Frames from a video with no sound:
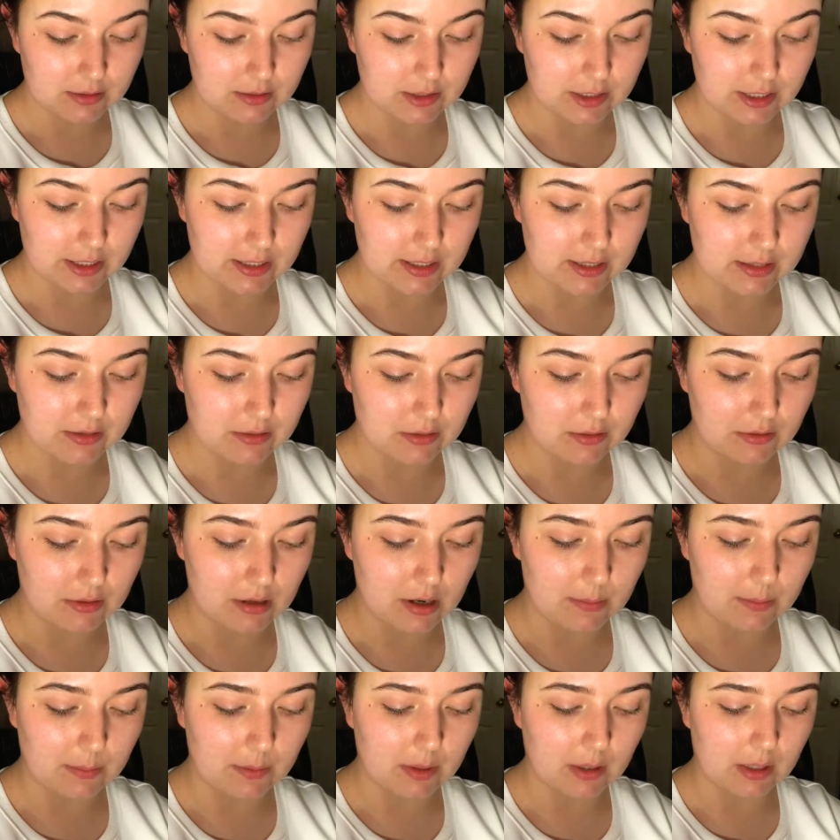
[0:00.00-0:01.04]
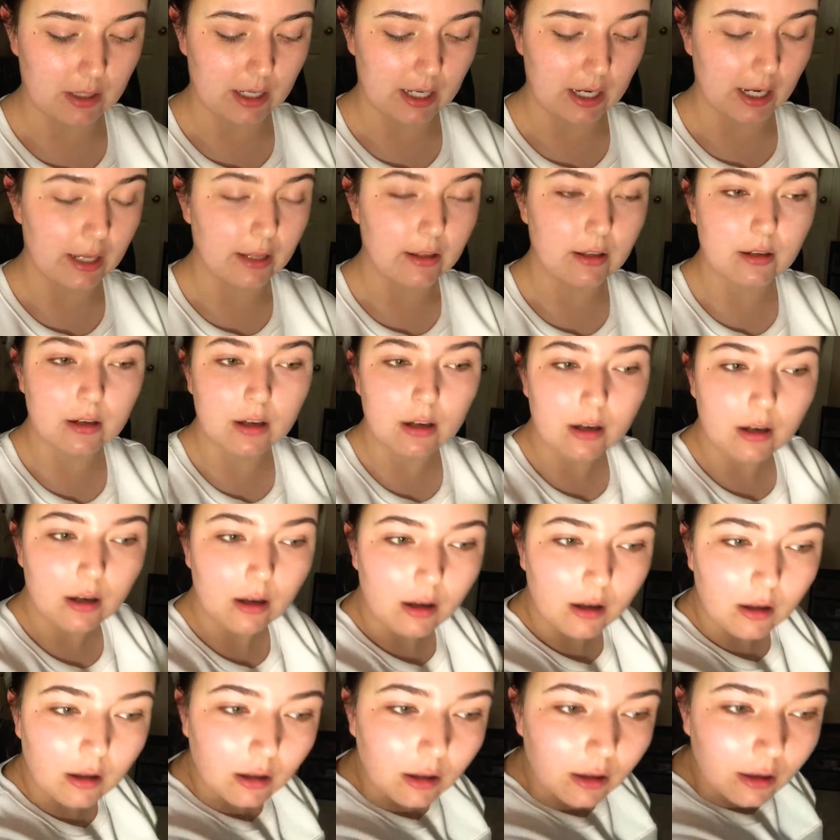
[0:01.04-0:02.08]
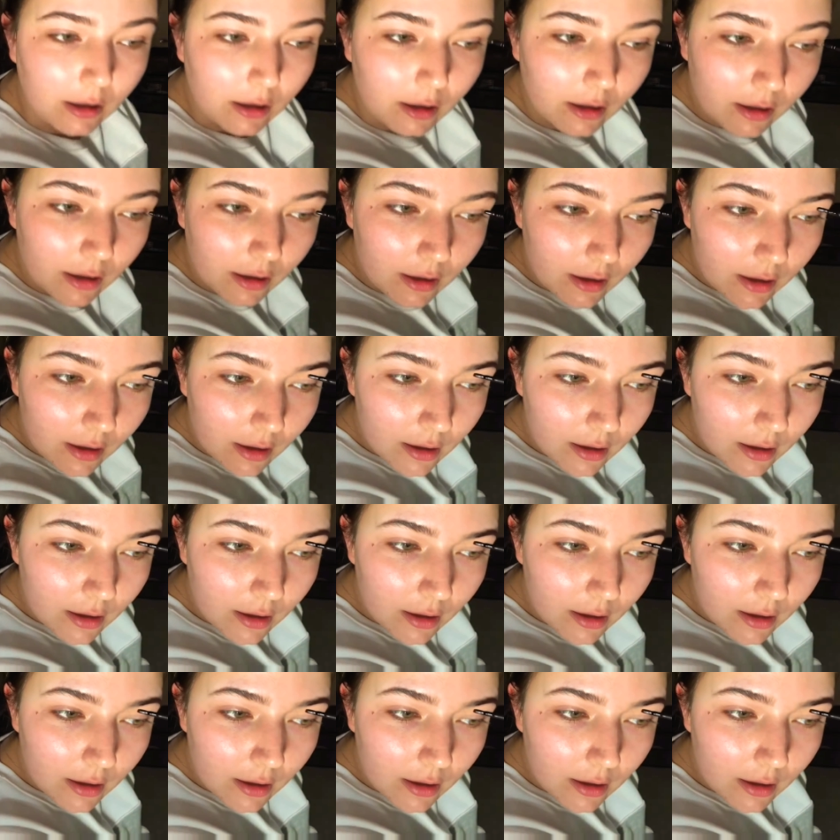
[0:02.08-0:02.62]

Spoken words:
just to apply the color